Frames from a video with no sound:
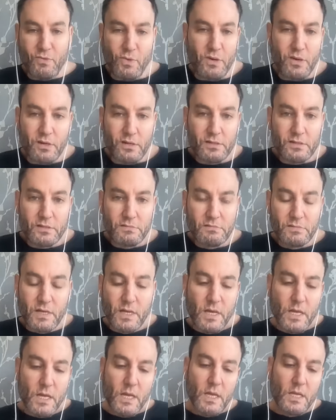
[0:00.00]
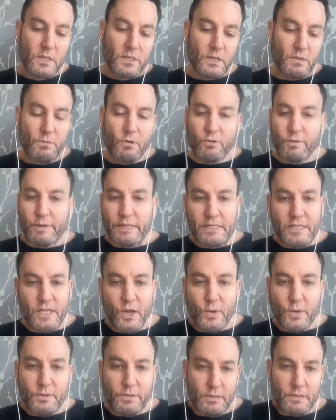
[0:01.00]
it works. So
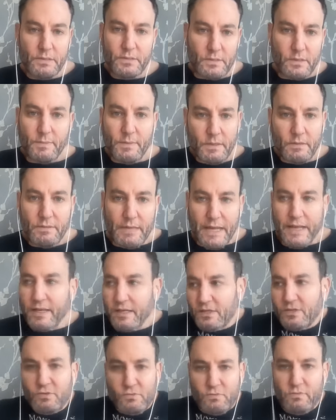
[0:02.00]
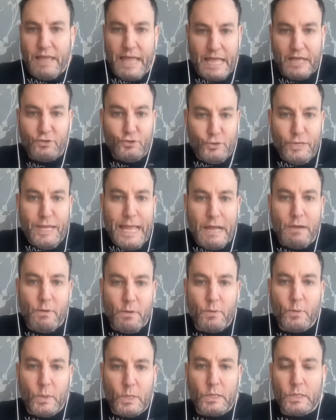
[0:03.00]
Mauricio, that's I mean, that is actually how
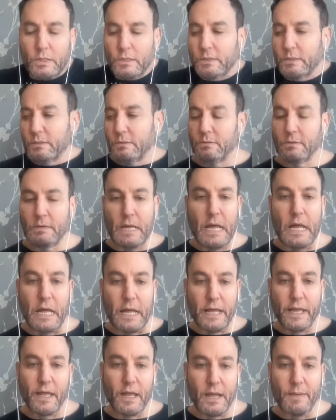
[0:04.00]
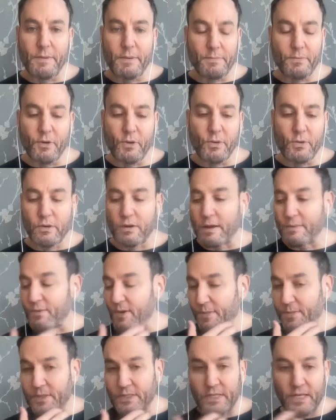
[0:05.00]
it works. Hi, I'm a broker. I'm
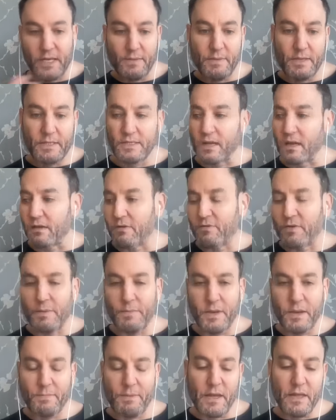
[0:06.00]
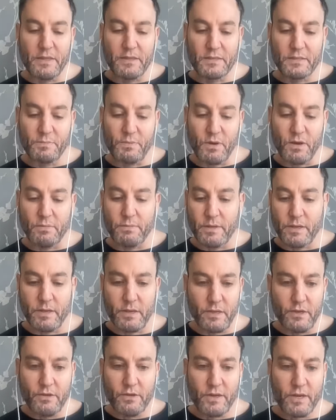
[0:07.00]
representing myself. I'm gonna buy this
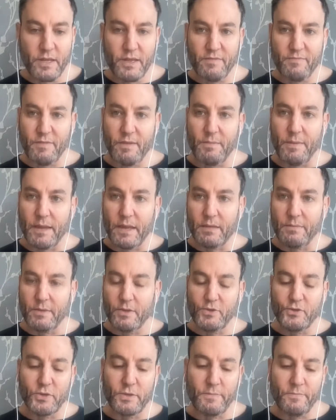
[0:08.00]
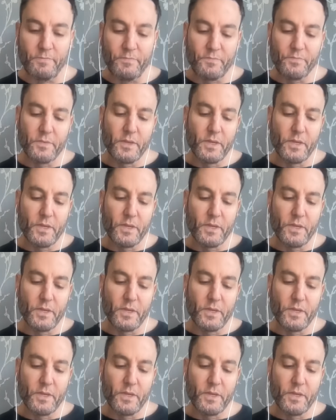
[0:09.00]
apartment. You're gonna give me my commission.